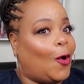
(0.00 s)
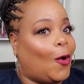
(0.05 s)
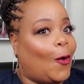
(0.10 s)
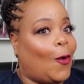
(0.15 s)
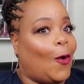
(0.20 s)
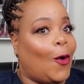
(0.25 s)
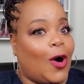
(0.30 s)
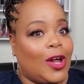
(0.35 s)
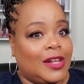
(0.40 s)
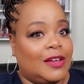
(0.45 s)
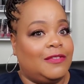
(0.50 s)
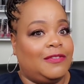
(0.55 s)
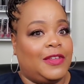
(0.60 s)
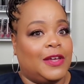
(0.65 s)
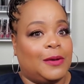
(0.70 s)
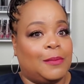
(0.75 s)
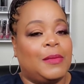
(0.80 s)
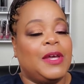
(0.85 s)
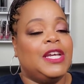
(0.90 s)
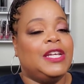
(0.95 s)
all of
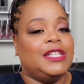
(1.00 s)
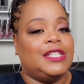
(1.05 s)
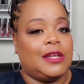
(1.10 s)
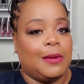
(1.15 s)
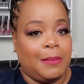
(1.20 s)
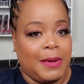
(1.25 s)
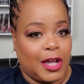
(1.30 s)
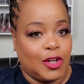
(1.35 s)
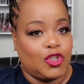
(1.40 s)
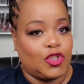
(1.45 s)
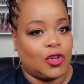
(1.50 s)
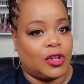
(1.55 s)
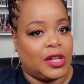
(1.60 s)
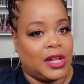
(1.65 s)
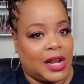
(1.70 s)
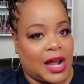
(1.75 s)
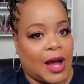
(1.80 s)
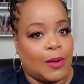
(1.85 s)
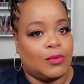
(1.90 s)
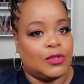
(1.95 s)
them to make sure that
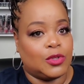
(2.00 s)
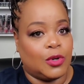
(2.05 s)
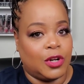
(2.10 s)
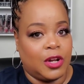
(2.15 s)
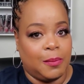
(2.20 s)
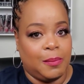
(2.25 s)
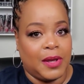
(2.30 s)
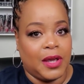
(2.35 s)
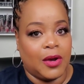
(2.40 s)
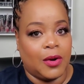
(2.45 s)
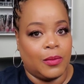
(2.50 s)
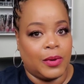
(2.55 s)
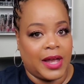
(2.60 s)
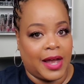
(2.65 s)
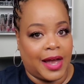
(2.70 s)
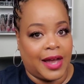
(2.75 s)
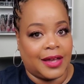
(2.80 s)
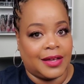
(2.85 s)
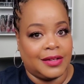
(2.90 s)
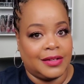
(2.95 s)
I was going to be
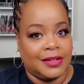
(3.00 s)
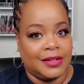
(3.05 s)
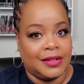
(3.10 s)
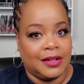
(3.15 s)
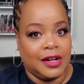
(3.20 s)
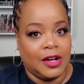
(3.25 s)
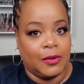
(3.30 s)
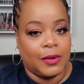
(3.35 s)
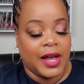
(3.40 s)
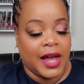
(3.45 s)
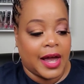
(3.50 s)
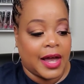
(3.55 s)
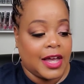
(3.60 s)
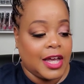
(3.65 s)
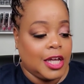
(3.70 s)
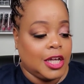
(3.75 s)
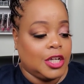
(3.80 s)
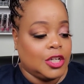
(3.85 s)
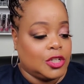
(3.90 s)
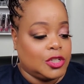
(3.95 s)
okay. Okay,
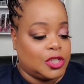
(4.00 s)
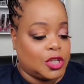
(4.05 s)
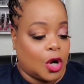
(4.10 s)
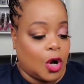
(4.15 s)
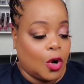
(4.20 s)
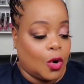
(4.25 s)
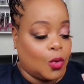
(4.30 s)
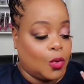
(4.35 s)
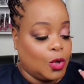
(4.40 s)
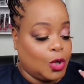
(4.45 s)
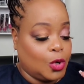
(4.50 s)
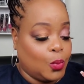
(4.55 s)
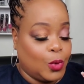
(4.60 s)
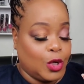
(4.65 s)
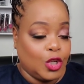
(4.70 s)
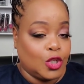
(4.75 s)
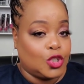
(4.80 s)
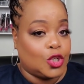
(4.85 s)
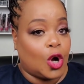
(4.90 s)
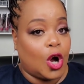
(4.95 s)
so when
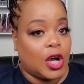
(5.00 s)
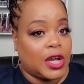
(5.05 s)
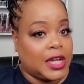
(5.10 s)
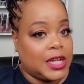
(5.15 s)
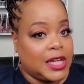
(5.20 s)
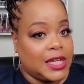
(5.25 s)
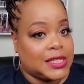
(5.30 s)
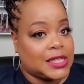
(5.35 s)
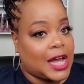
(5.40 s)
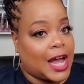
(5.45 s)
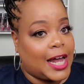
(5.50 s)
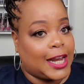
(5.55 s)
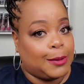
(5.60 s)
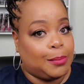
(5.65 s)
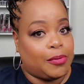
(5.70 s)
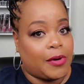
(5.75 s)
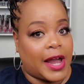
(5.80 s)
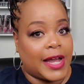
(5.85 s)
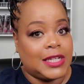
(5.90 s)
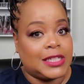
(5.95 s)
you're talking these kind of
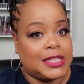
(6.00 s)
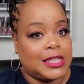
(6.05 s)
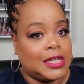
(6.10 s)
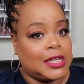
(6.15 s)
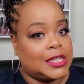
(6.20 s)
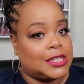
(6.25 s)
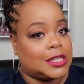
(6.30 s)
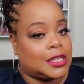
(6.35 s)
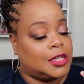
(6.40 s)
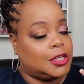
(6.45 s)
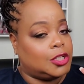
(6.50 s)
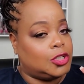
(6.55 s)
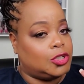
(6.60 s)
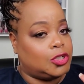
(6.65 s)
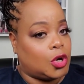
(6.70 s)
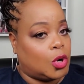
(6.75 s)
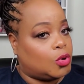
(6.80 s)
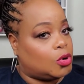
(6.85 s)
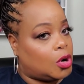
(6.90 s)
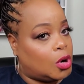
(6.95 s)
prices,
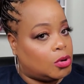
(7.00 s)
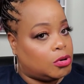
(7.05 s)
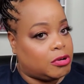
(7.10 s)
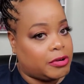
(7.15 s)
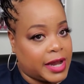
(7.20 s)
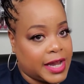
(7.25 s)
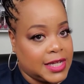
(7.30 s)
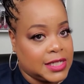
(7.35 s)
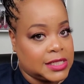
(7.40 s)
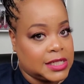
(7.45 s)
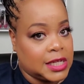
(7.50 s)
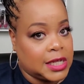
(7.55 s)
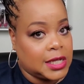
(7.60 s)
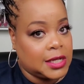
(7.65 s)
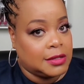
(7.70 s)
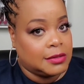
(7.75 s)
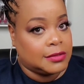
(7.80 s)
don't go crazy,